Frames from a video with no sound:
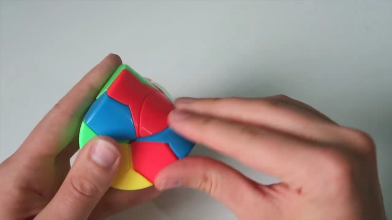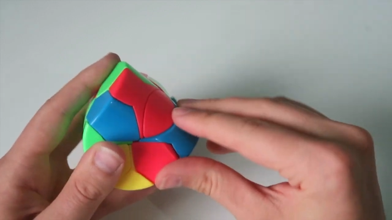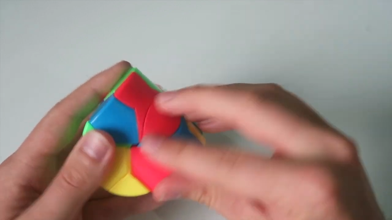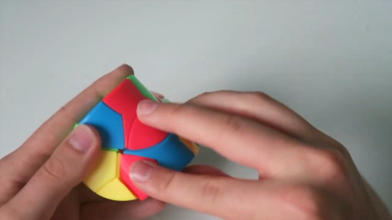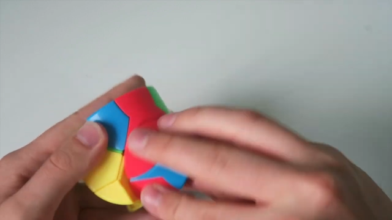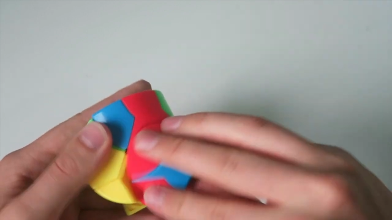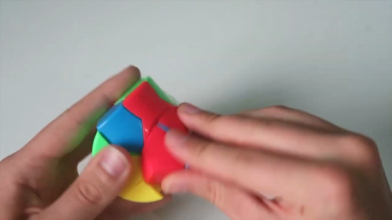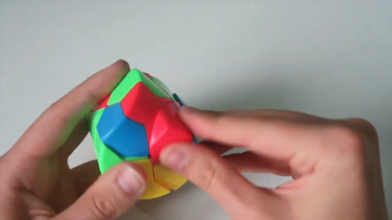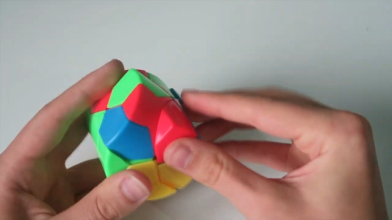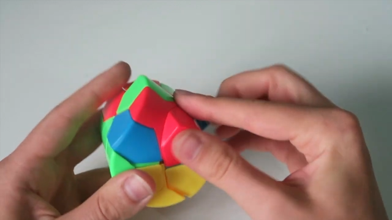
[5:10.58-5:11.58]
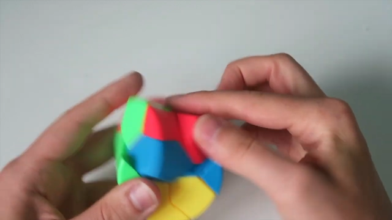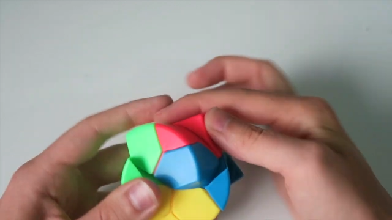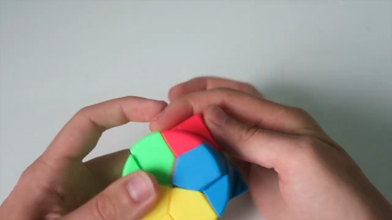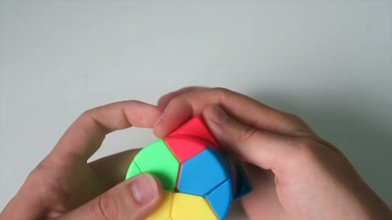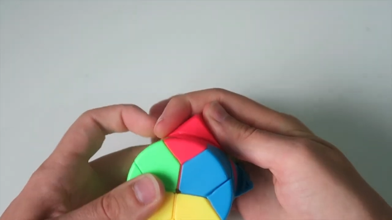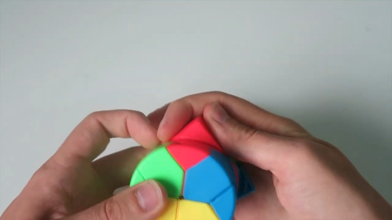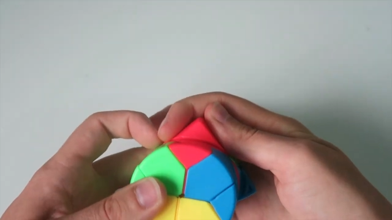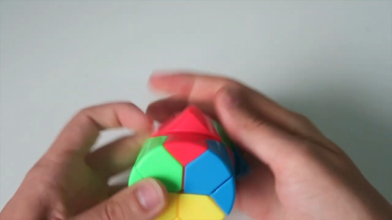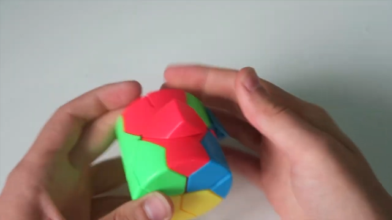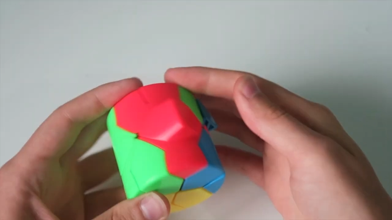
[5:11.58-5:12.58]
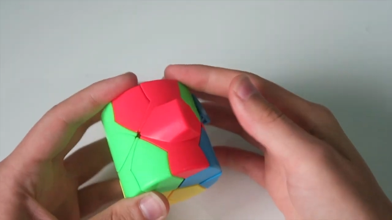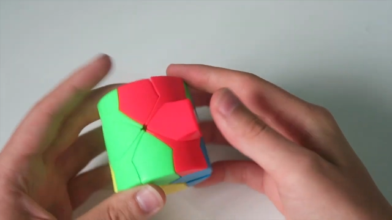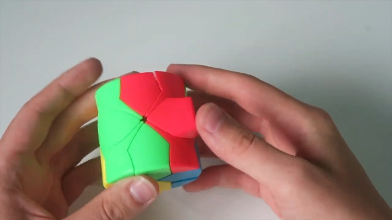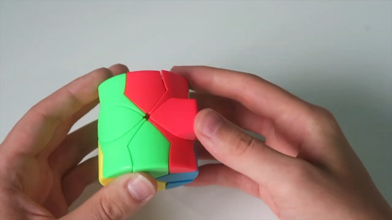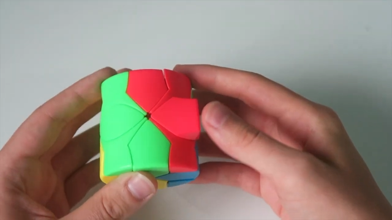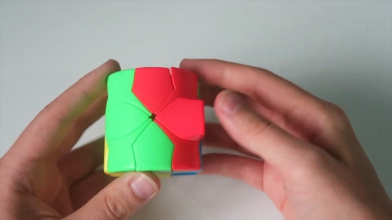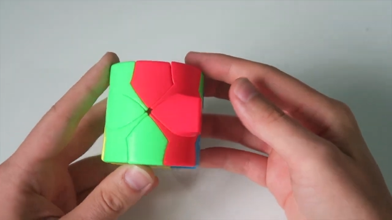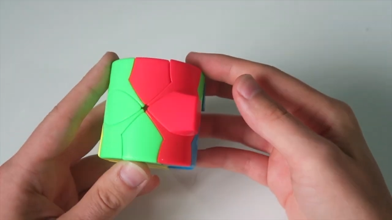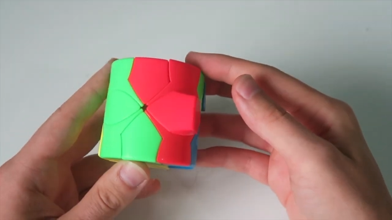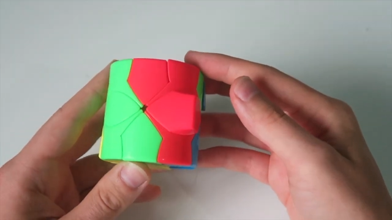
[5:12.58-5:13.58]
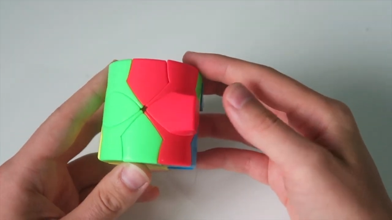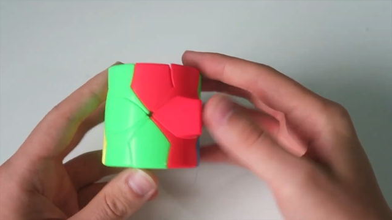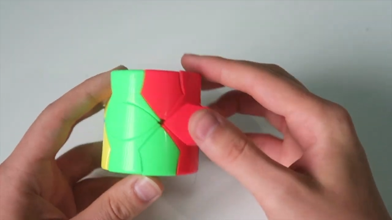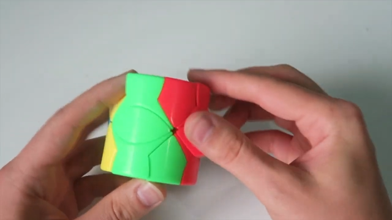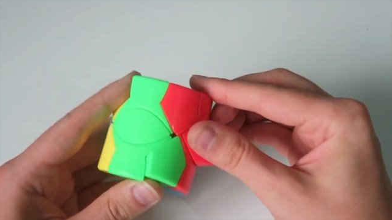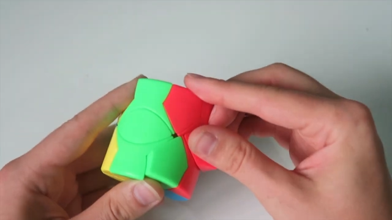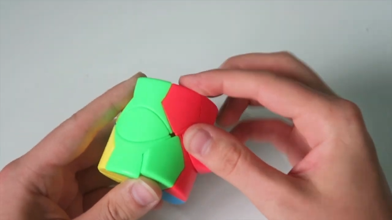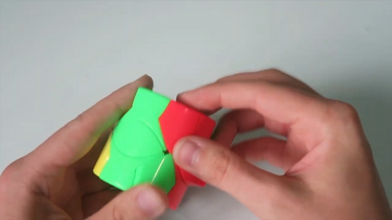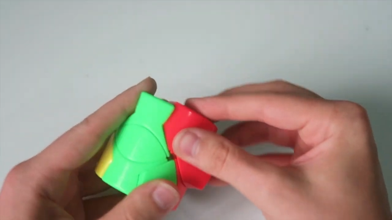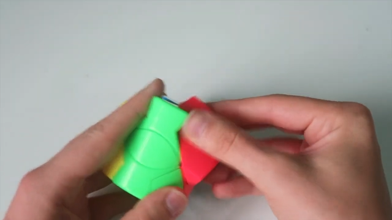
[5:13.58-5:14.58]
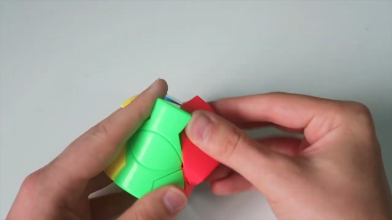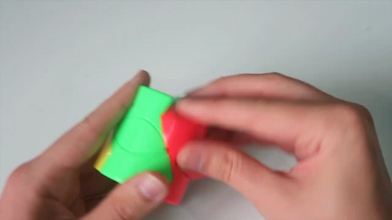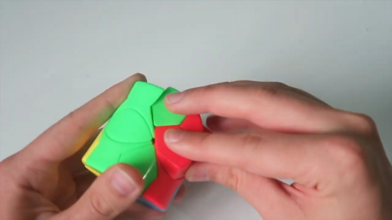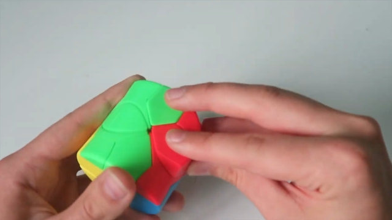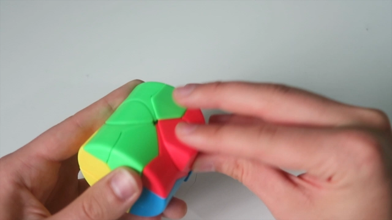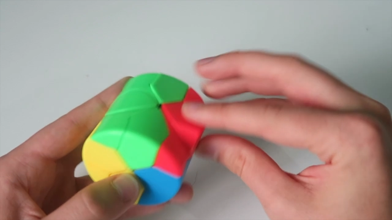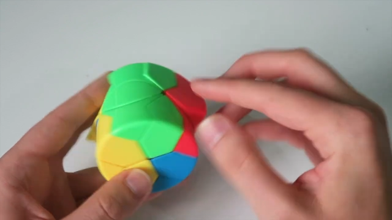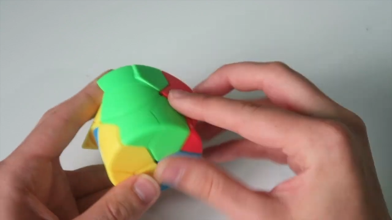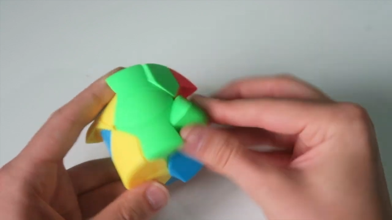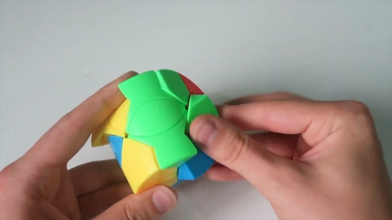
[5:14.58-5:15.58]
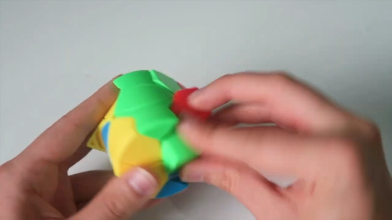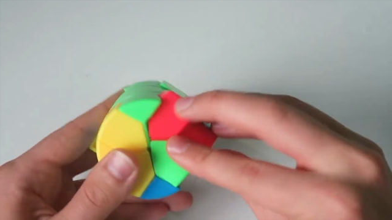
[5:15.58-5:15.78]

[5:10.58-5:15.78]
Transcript: [unreadable: no face in view]